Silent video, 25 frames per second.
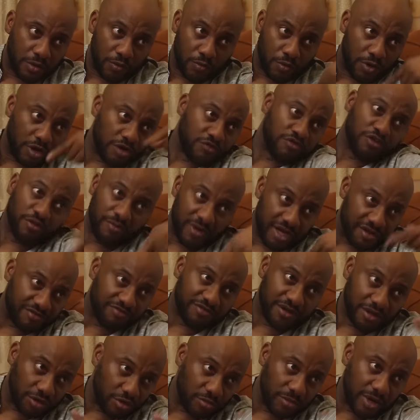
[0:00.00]
Work for my
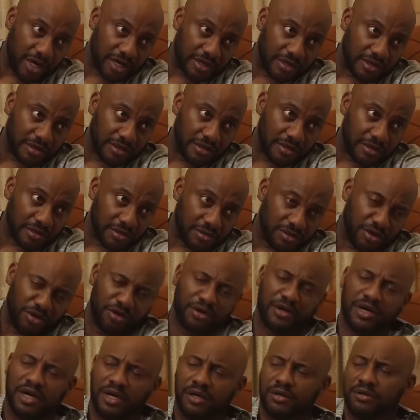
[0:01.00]
fellow man.
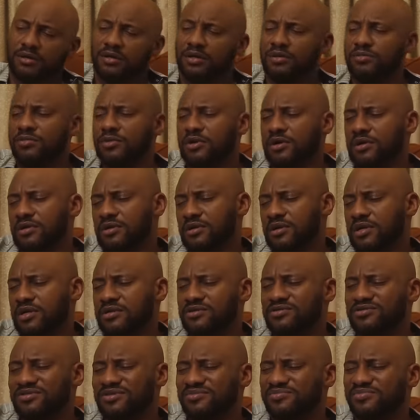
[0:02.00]
No, no, come on.
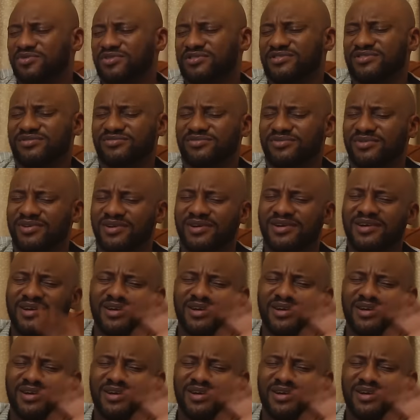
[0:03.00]
That's not possible.